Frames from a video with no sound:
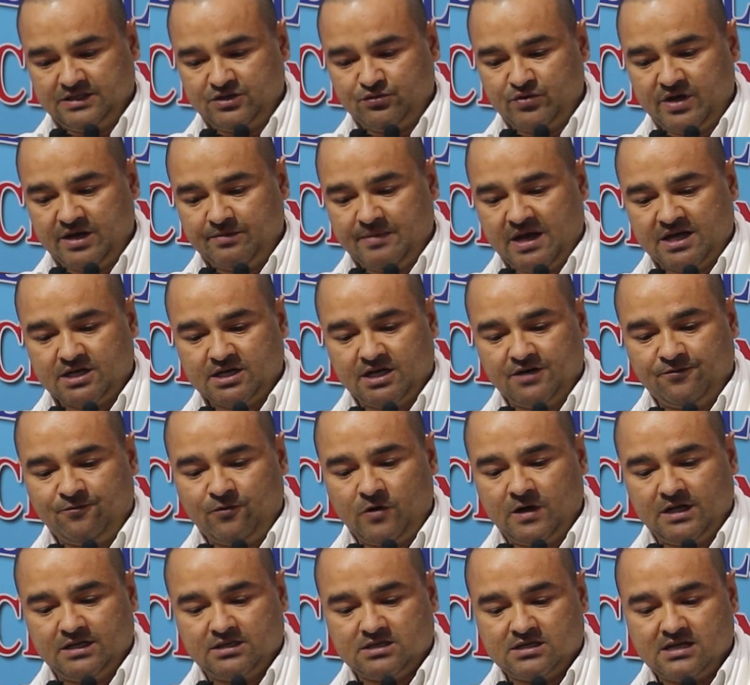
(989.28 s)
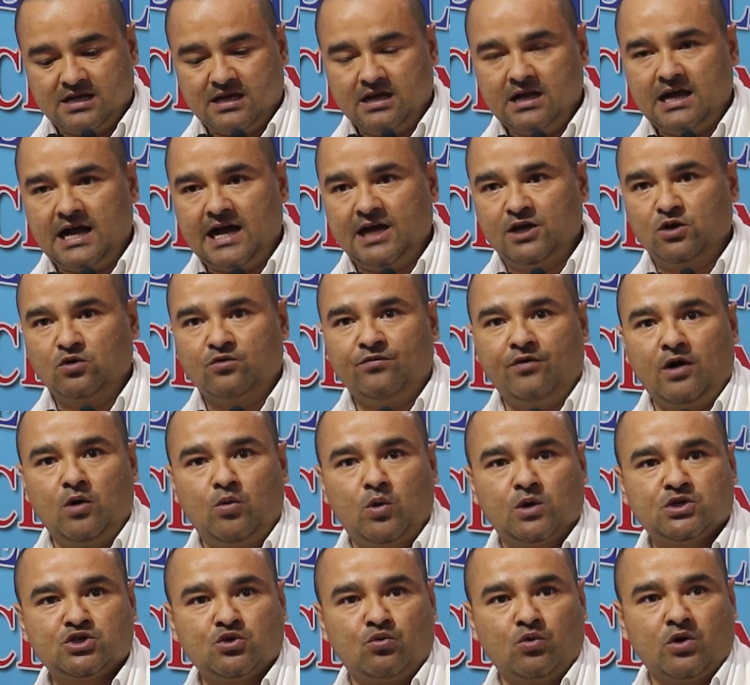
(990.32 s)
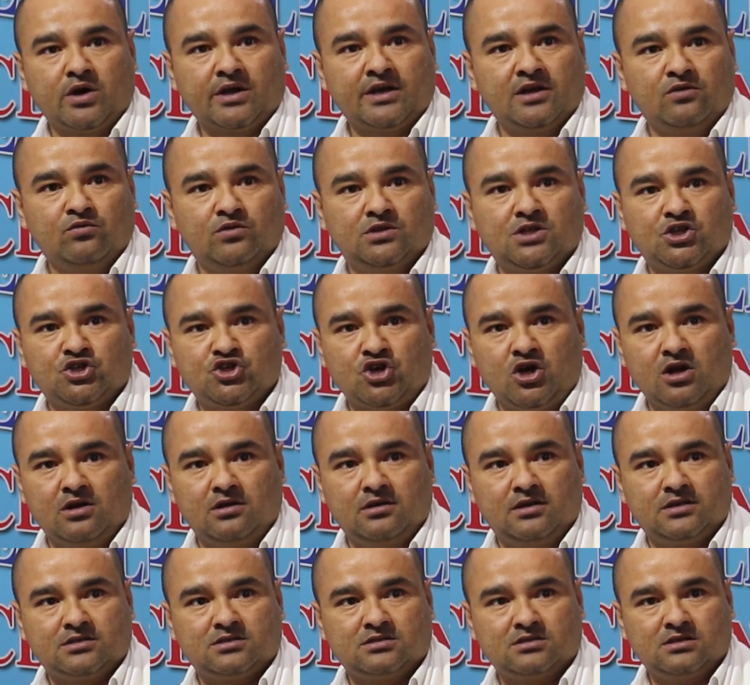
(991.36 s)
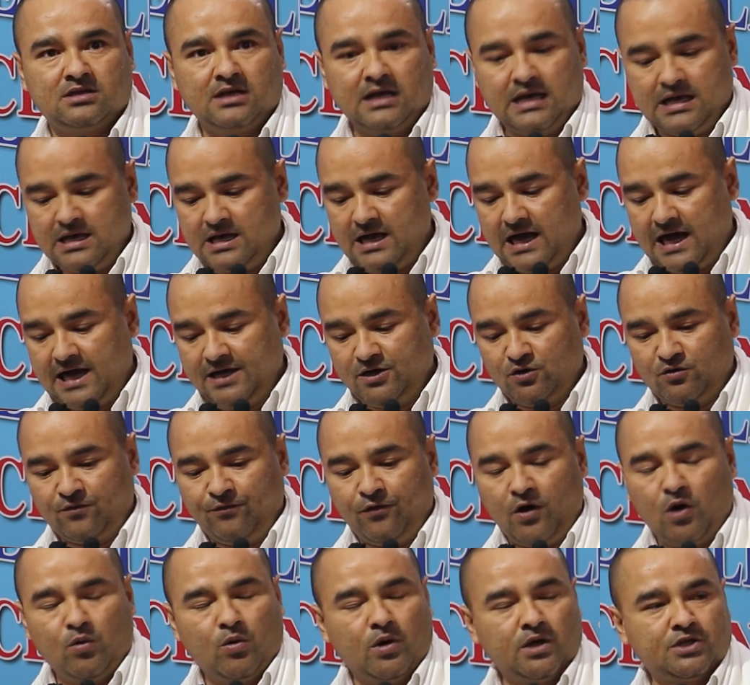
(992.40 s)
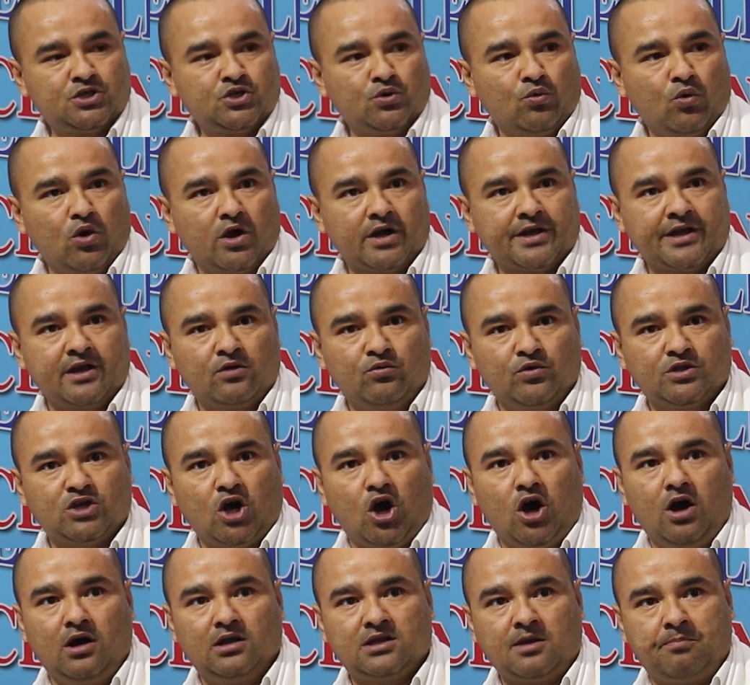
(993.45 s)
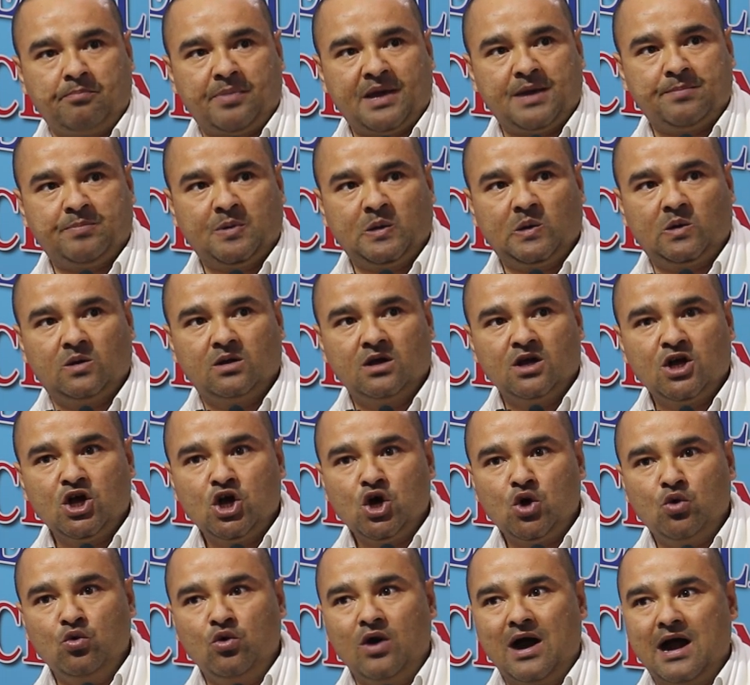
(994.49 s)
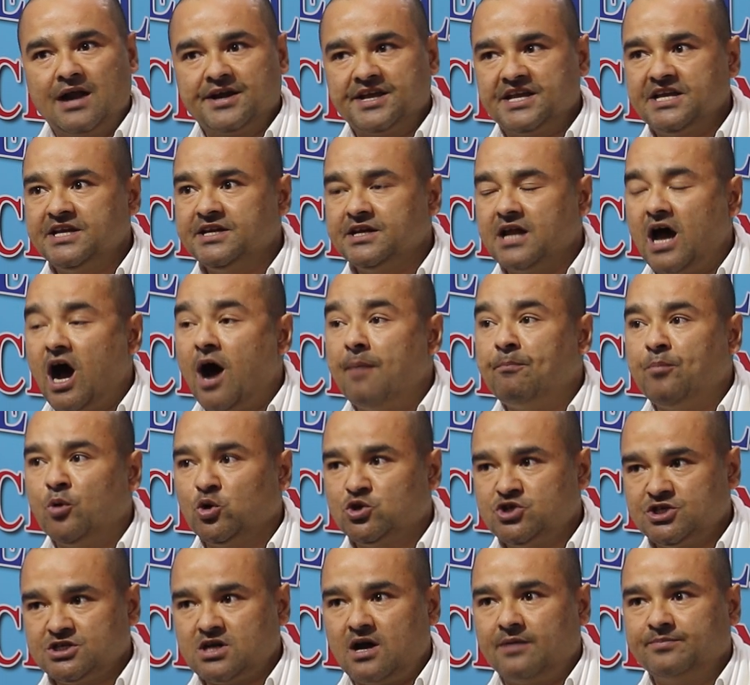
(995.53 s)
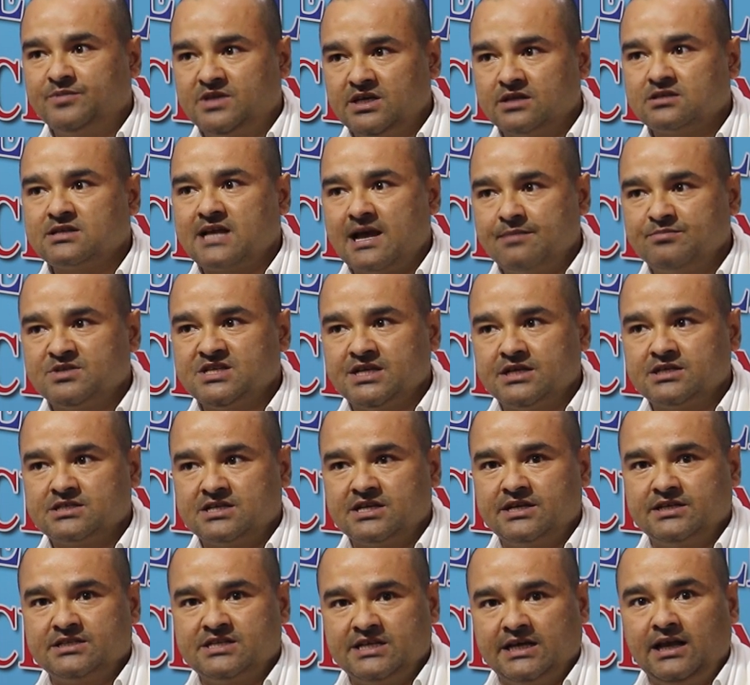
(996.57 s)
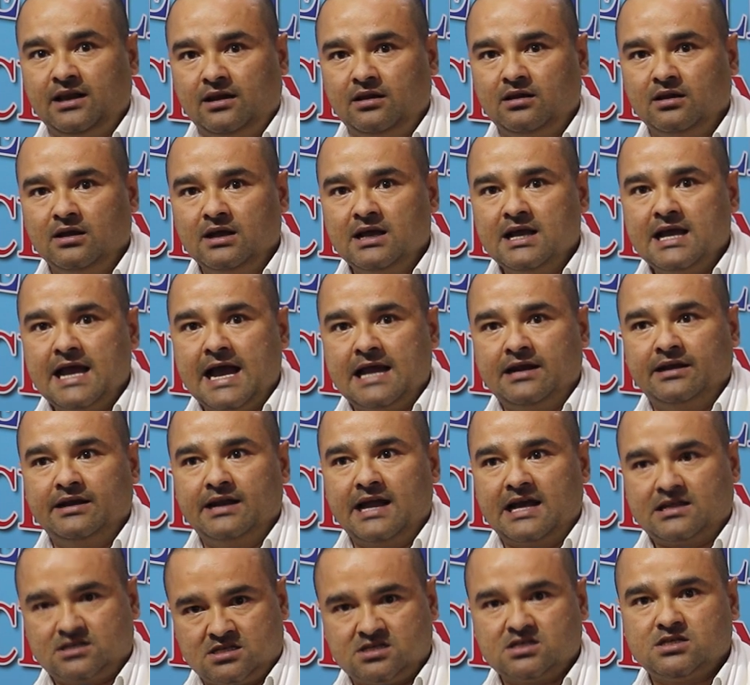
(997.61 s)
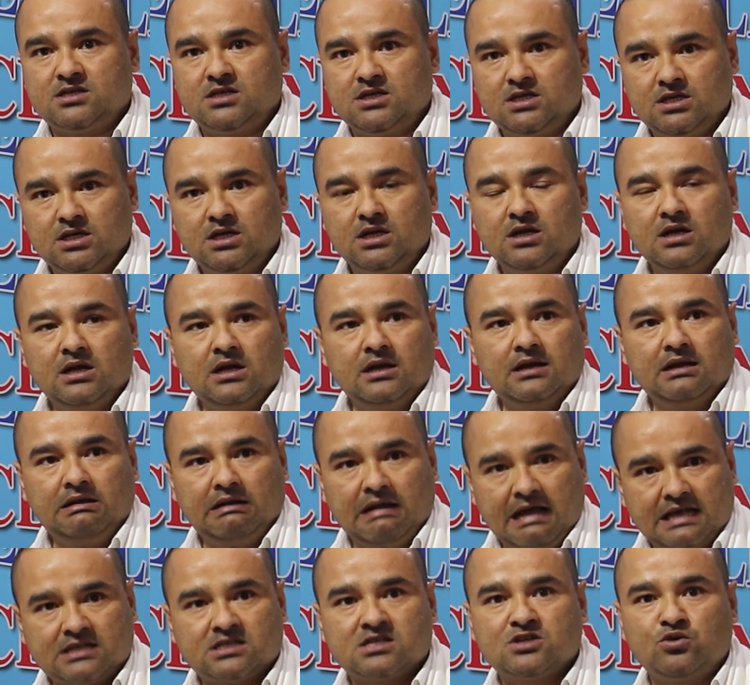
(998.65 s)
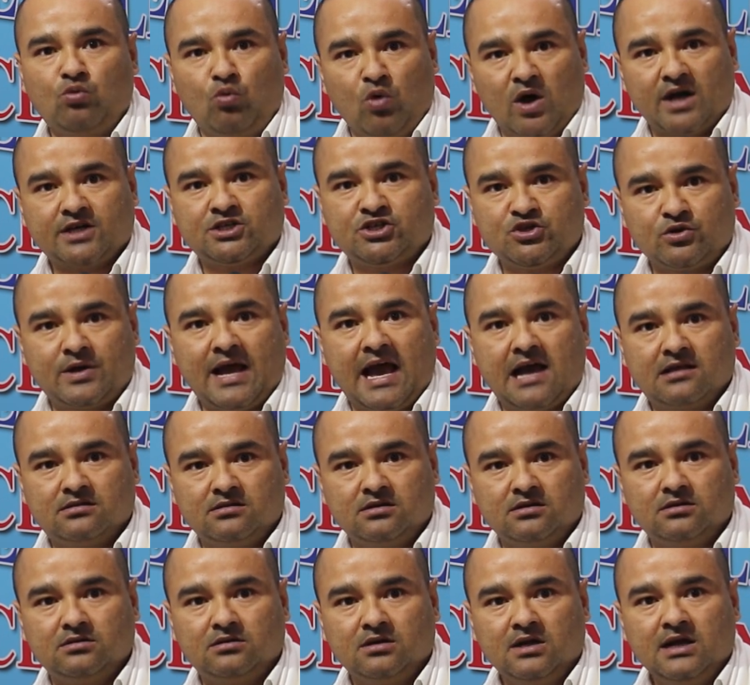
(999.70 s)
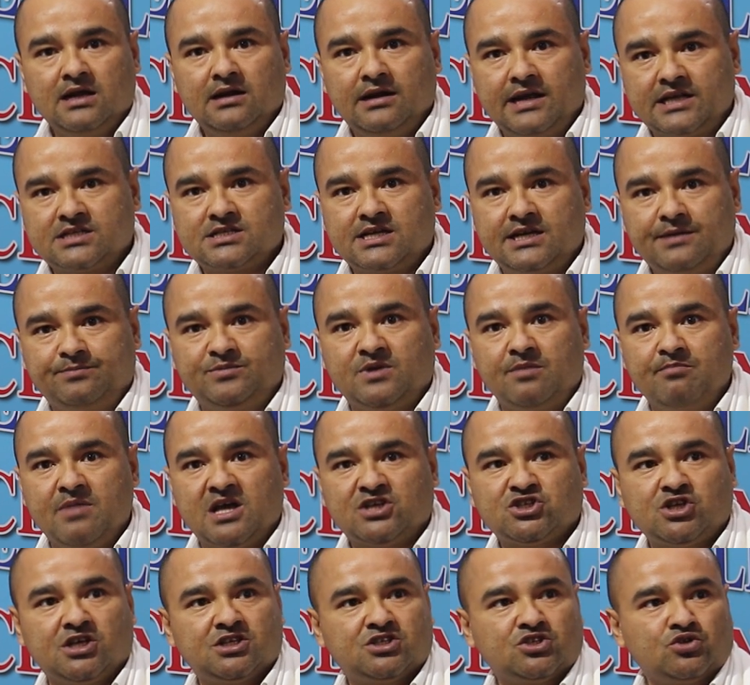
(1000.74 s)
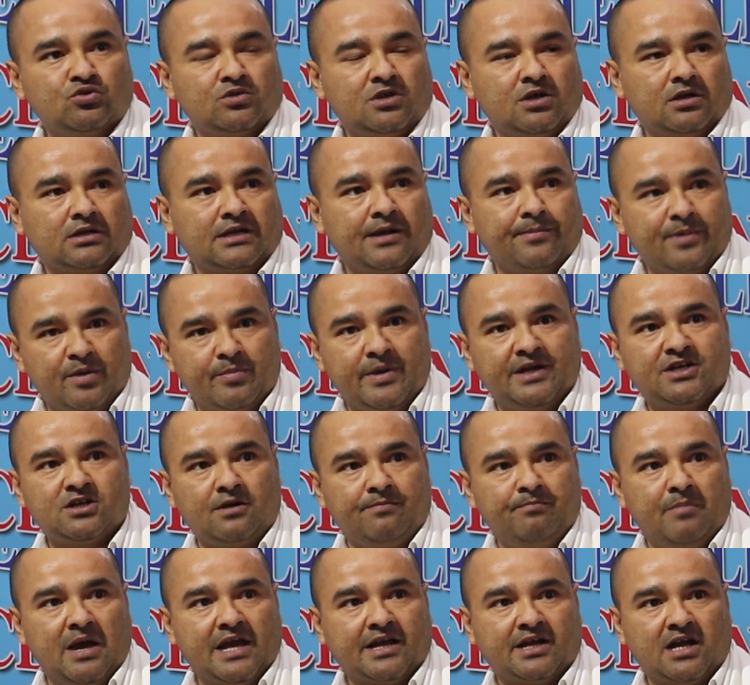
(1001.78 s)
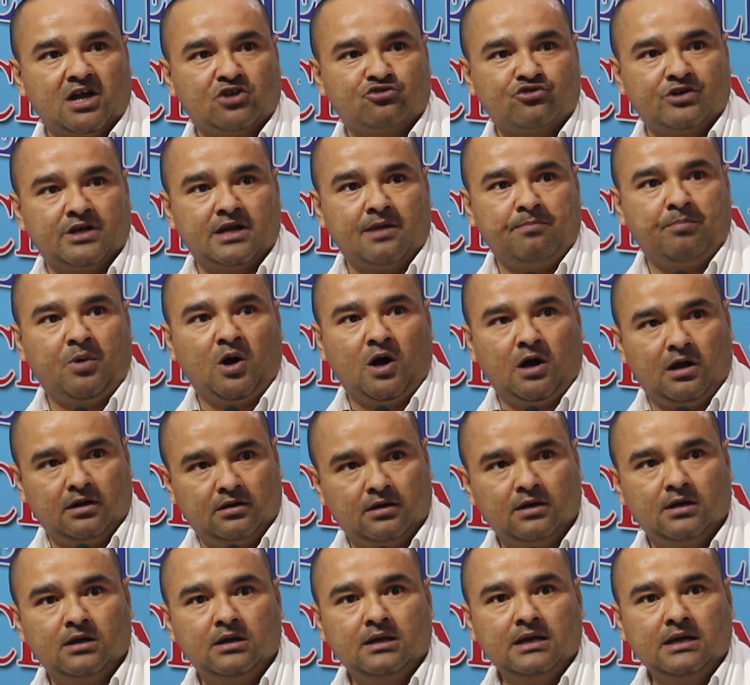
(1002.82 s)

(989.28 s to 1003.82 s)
during my conference. I look forward to working with the journalists. I look forward to working with all the people who are in opposite of this MCC deal. And let's work together. Let's give the message to the government of my country, Nepal,